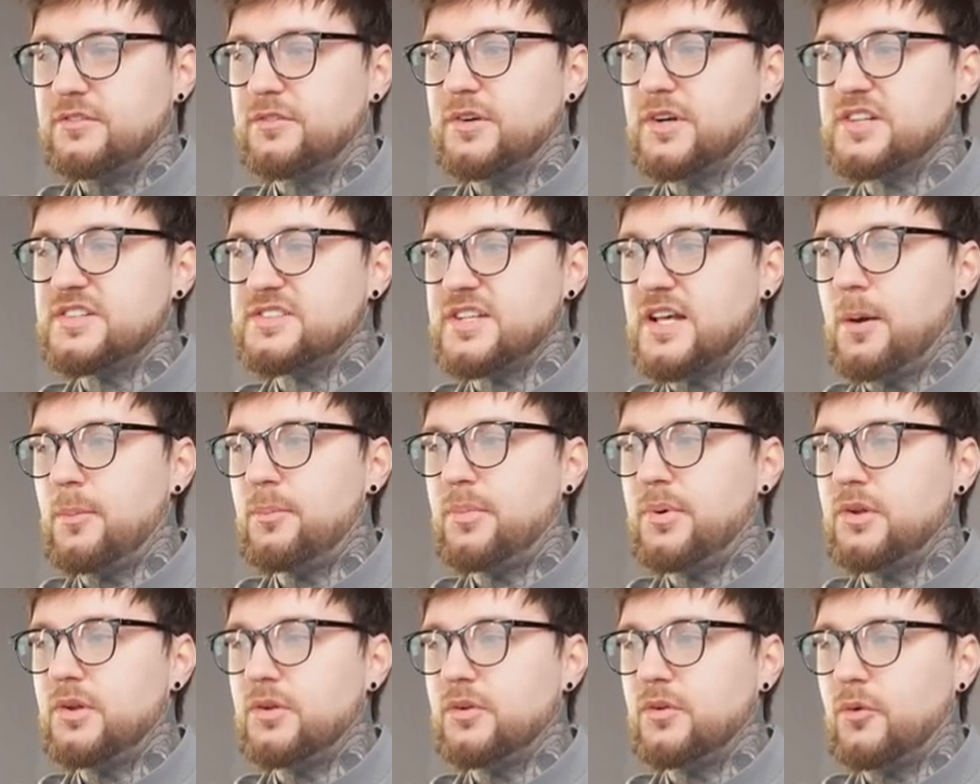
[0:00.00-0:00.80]
For
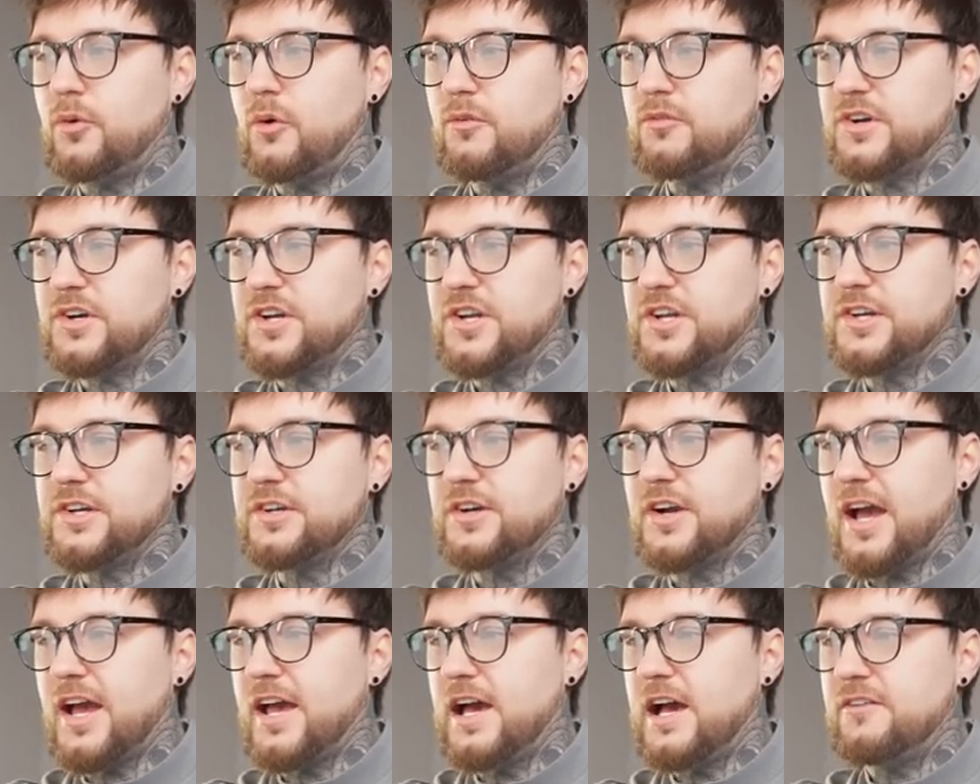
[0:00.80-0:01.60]
example, over
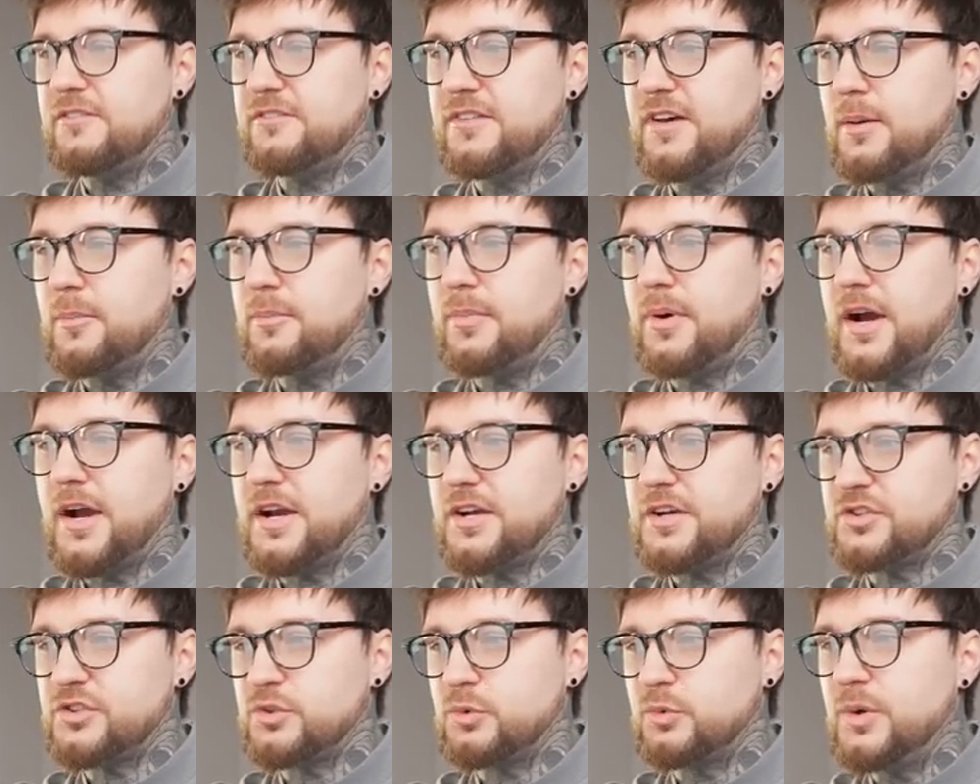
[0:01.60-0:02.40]
here I have
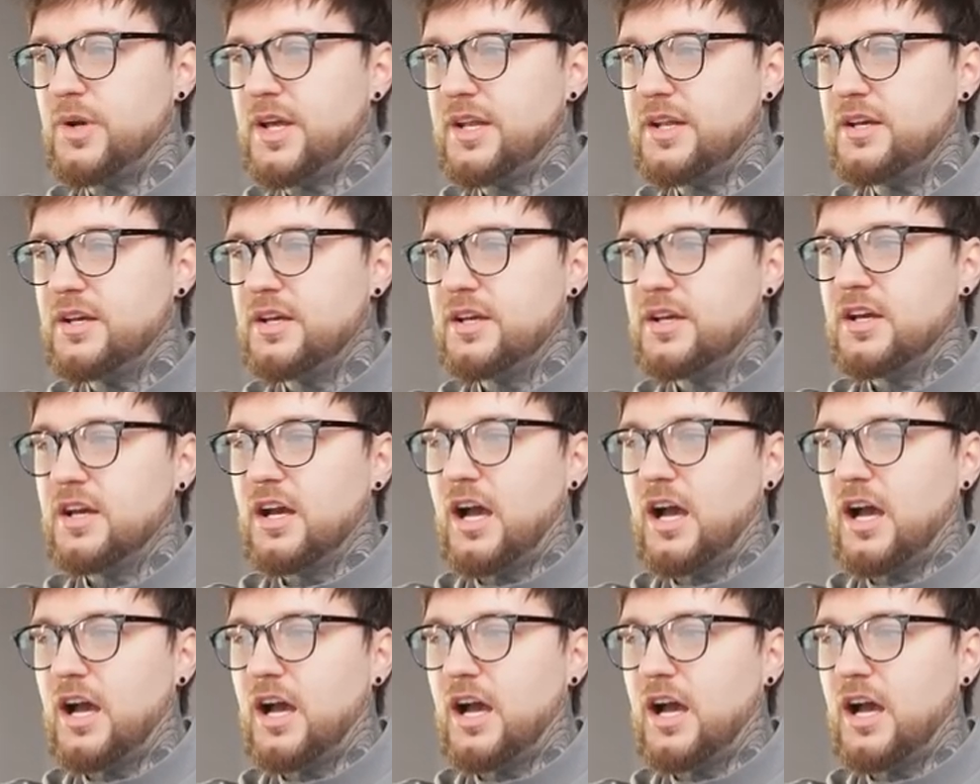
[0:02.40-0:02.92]
vampire squid.